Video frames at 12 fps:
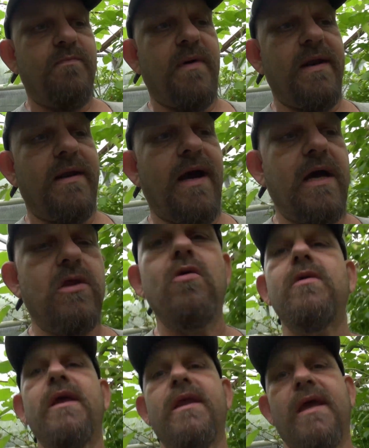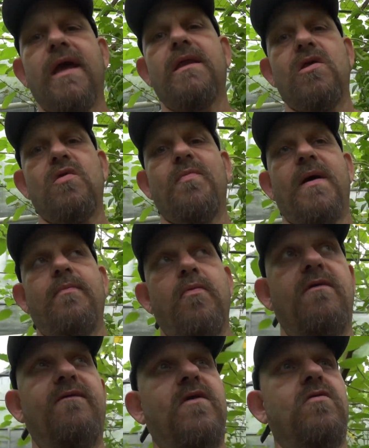but I do need to get these pepper
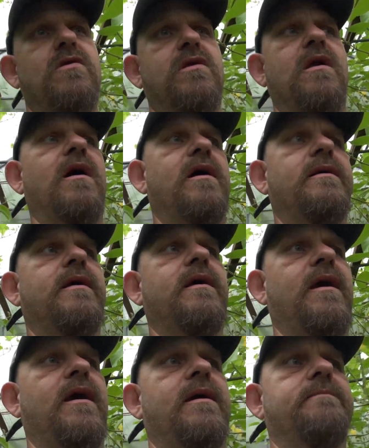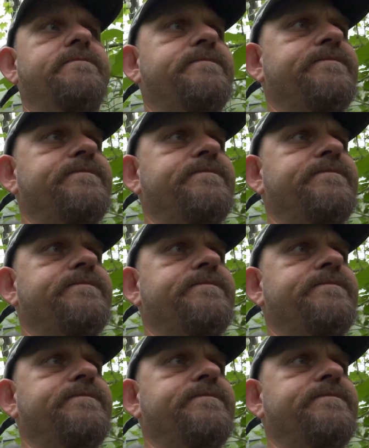reviews done and